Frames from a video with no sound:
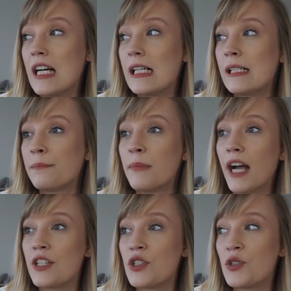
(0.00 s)
Um,
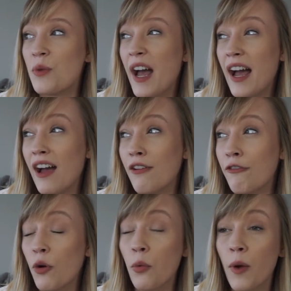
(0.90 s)
I do
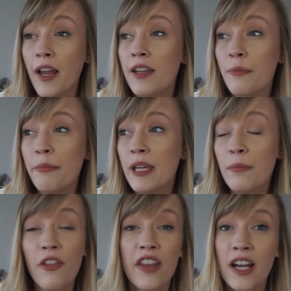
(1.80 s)
have random
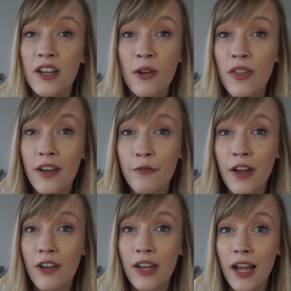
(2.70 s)
people that I know that have
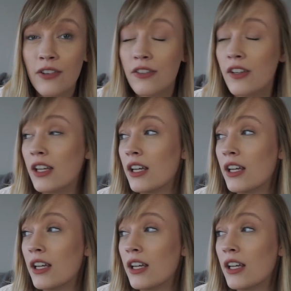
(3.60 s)
found out.